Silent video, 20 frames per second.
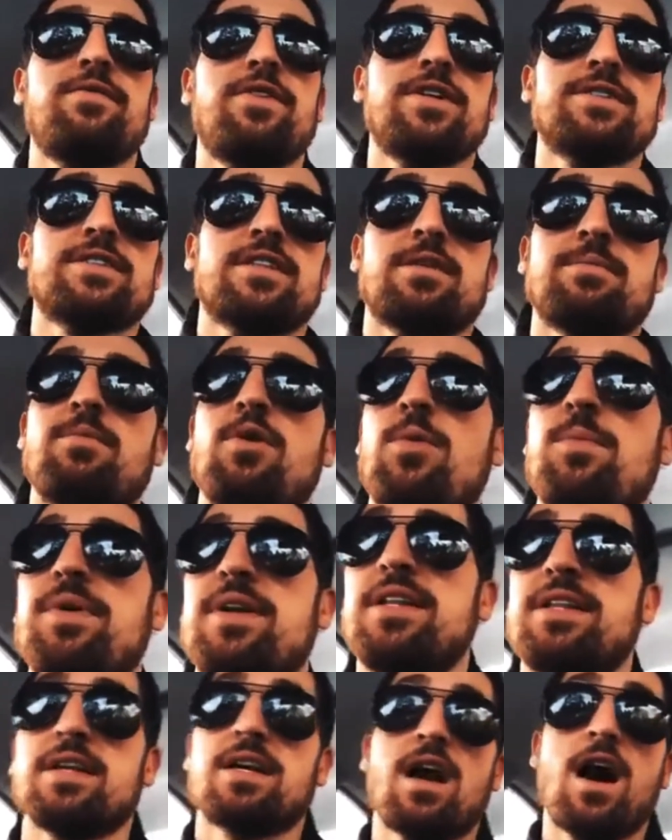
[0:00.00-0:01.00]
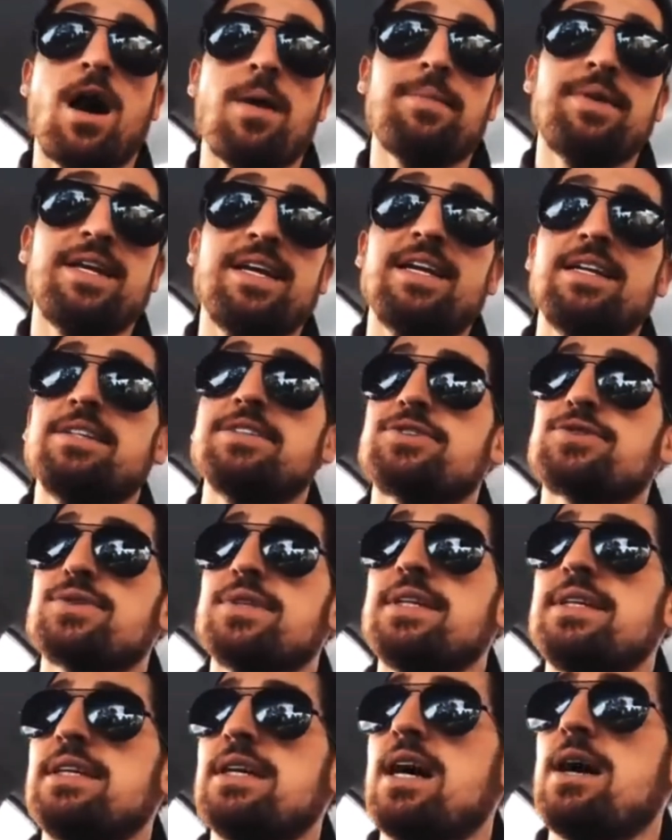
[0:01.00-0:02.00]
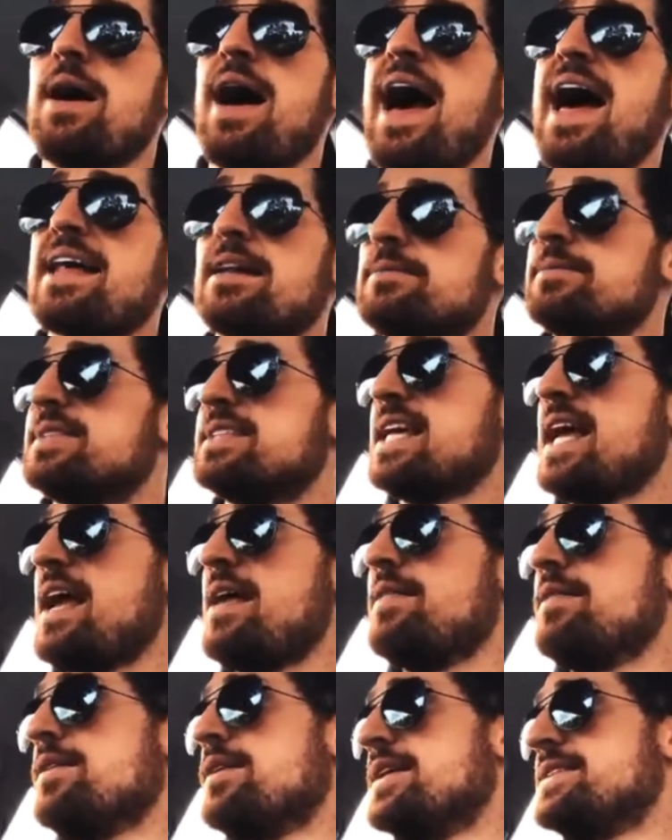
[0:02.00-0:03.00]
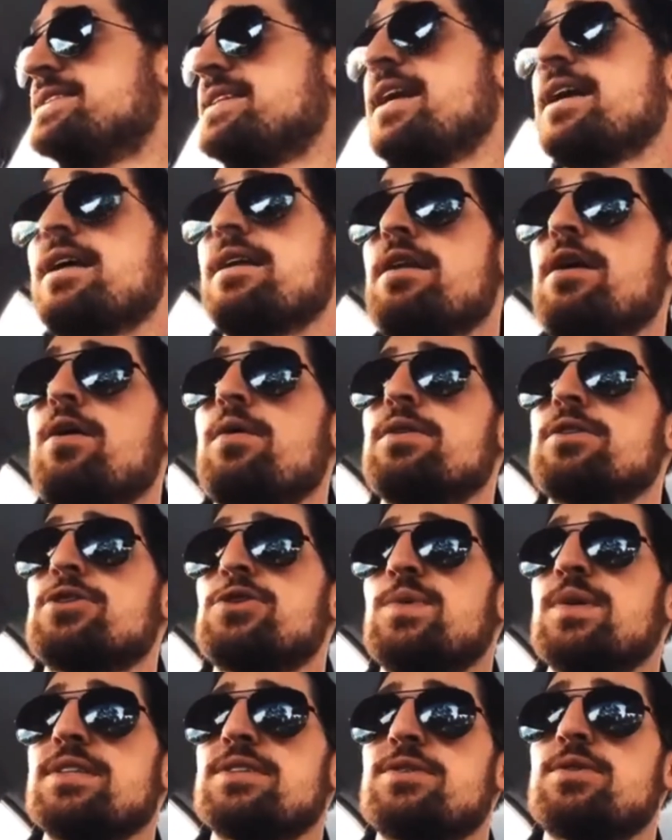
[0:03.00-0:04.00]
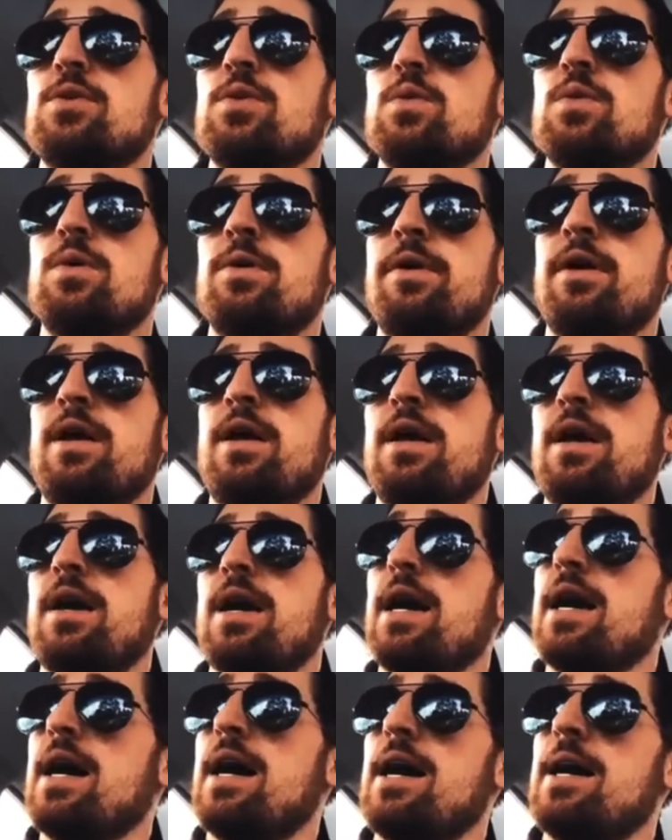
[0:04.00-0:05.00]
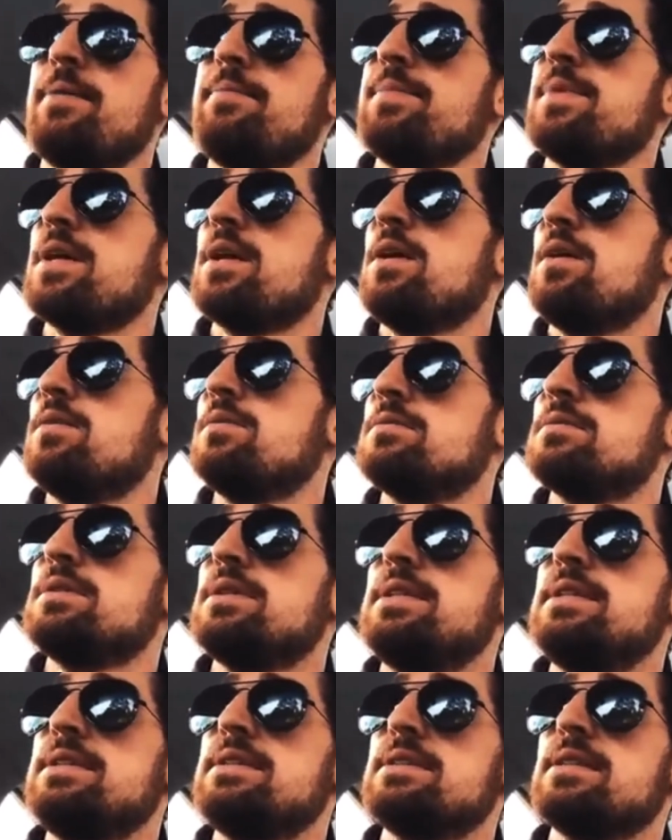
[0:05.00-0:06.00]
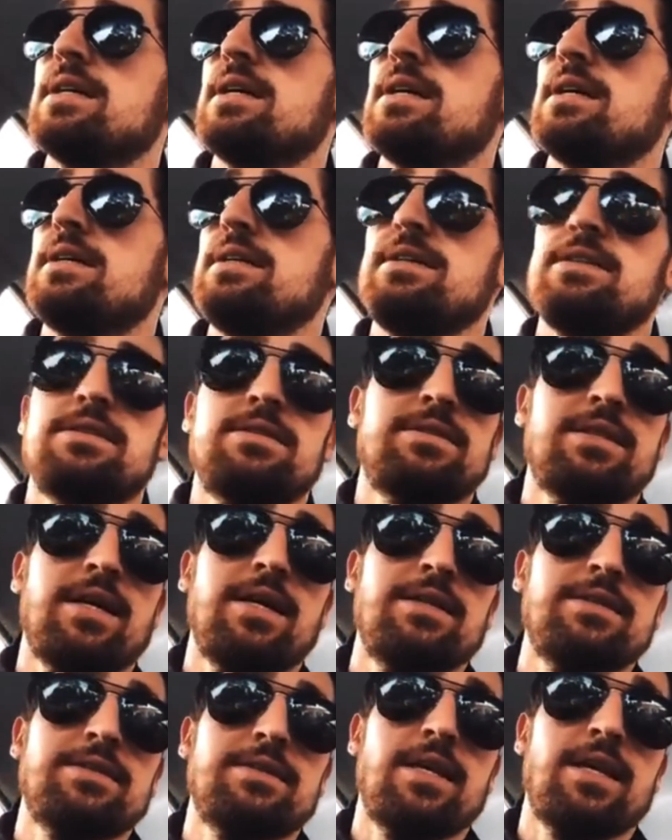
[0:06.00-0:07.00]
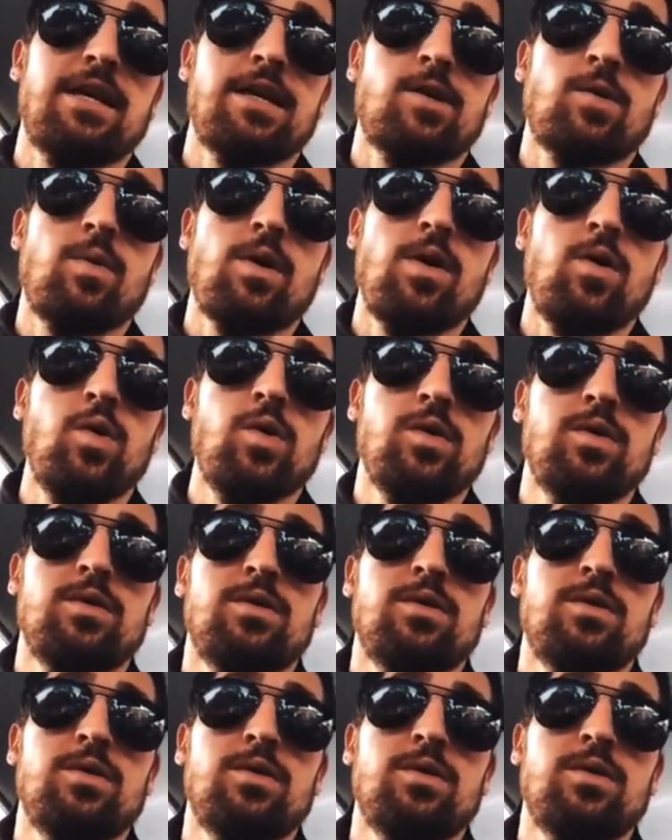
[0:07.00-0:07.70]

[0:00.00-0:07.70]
of us at the moment in the comedy industry, uh, Adam Sandler, has taken notice to us too. Um, you know, he's uh, he says, and I quote,